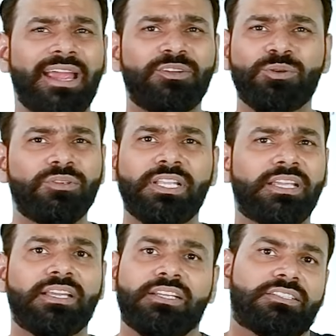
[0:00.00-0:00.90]
I don't
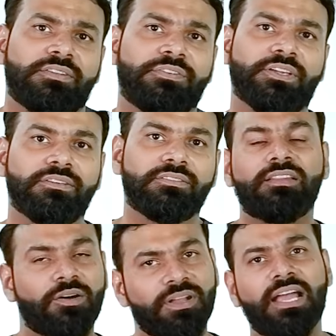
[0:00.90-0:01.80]
think it's difficult.
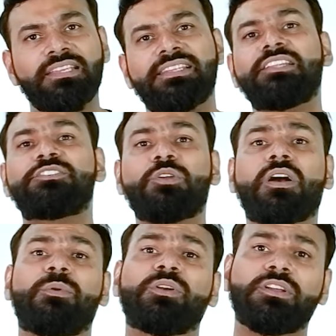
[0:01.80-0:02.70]
Now guys, let's
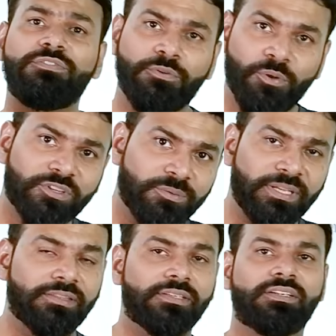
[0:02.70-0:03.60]
talk about the fourth
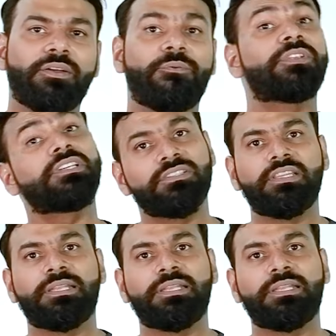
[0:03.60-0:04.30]
method, which is